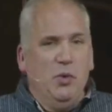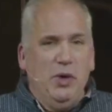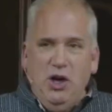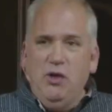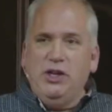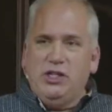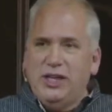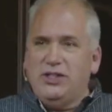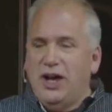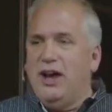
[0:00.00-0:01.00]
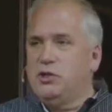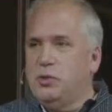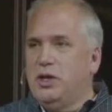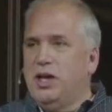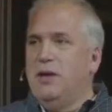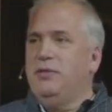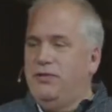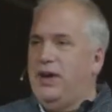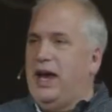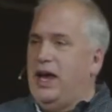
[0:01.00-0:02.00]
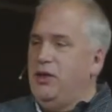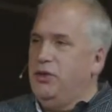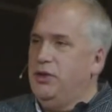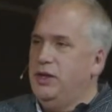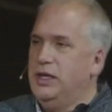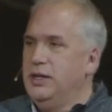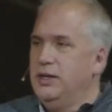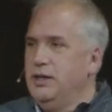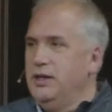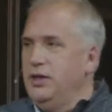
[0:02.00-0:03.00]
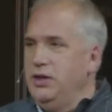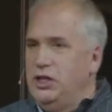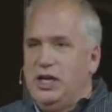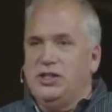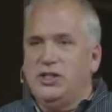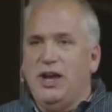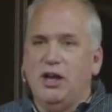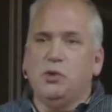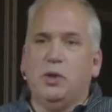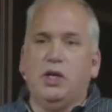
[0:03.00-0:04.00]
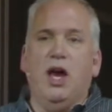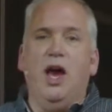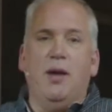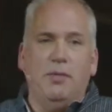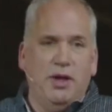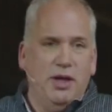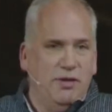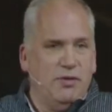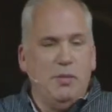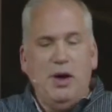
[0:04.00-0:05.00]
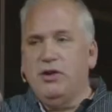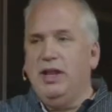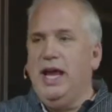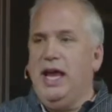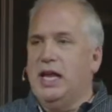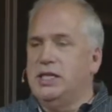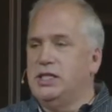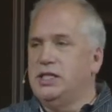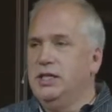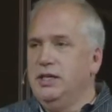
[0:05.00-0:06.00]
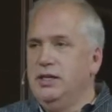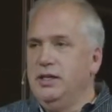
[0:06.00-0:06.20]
but we know that Gentiles would come to faith and the Gentiles would come from other lands.